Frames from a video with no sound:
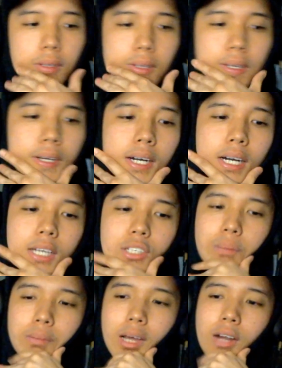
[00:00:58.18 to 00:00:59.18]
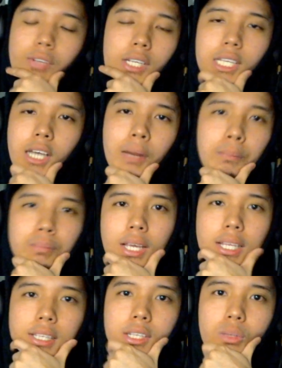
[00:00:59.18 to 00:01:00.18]
So I'm not really
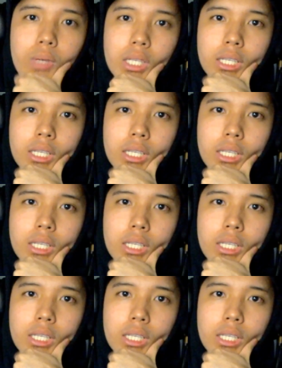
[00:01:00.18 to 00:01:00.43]
updated with